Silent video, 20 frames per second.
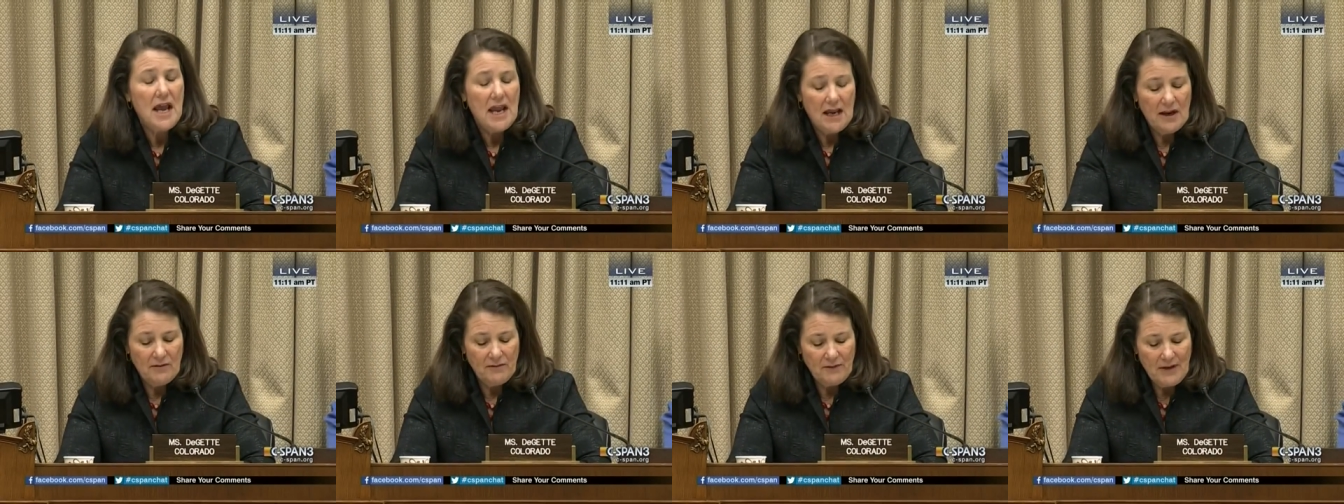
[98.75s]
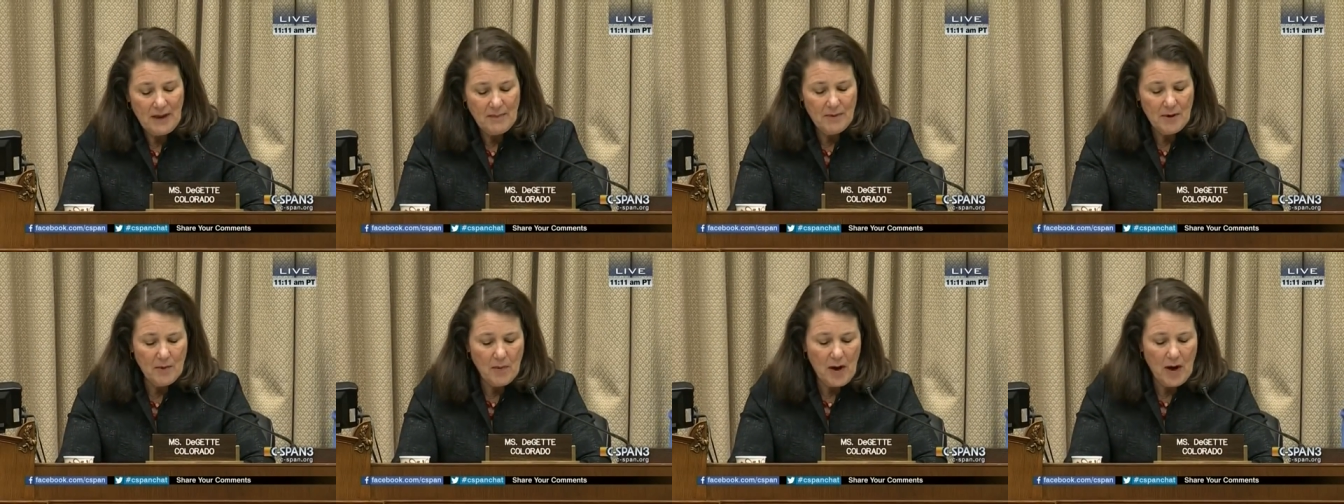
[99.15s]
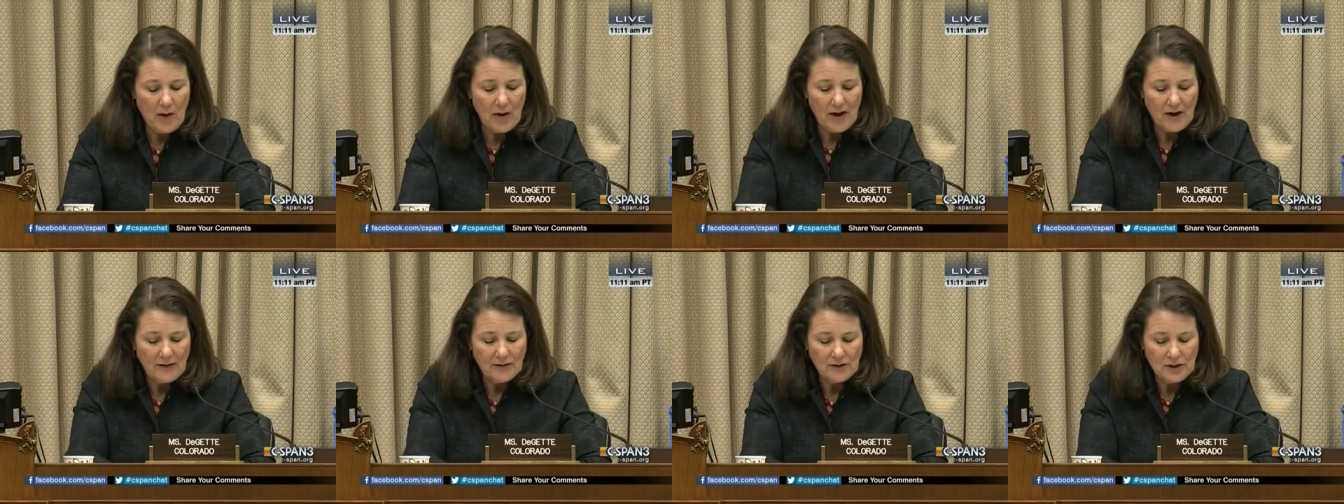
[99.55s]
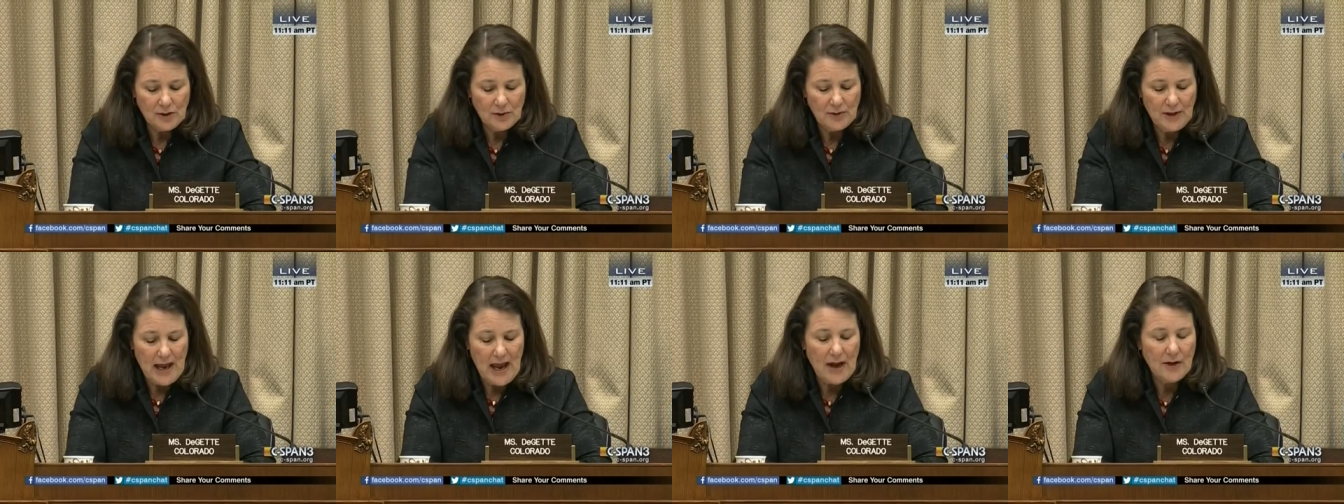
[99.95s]
In February of
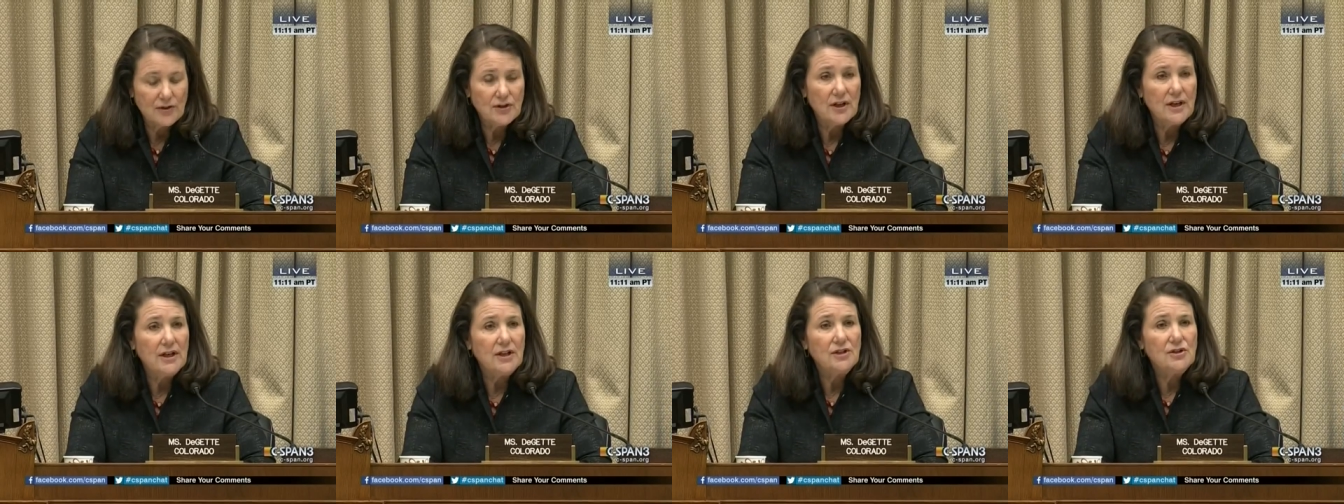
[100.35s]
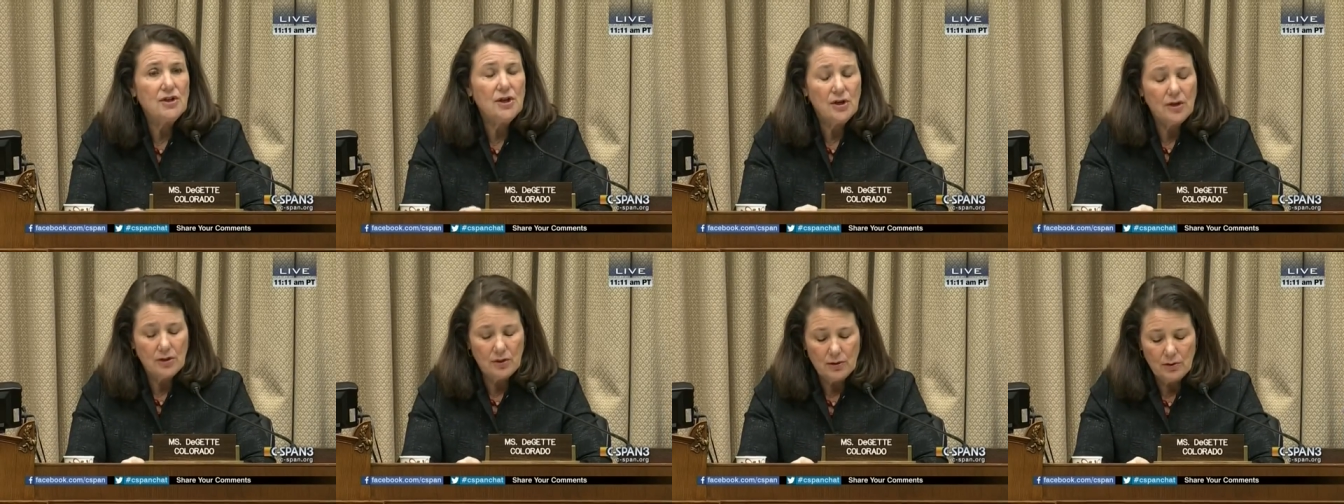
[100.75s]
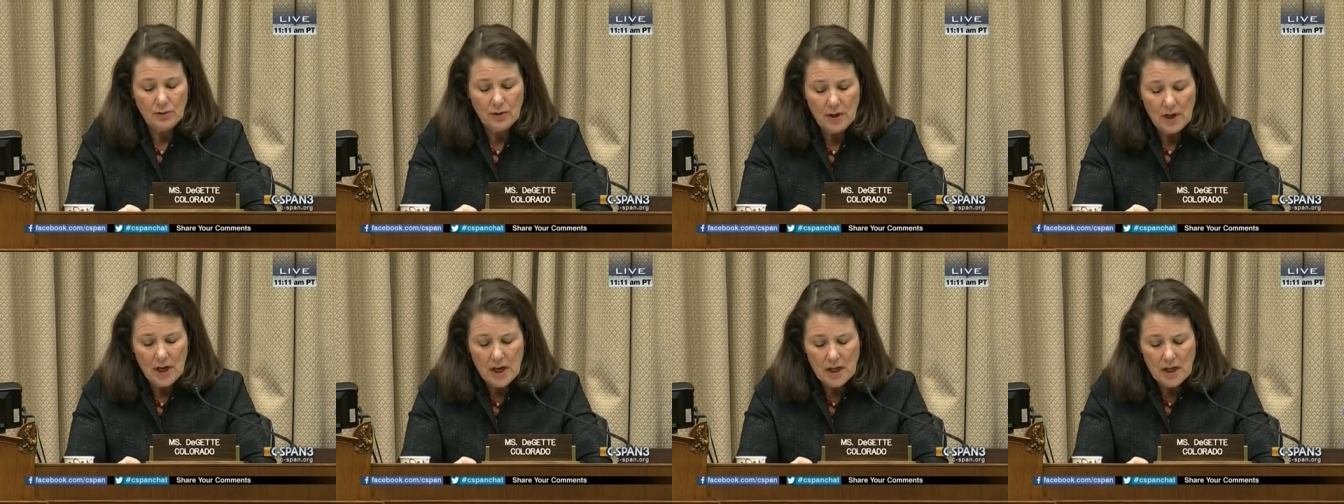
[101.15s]
2002,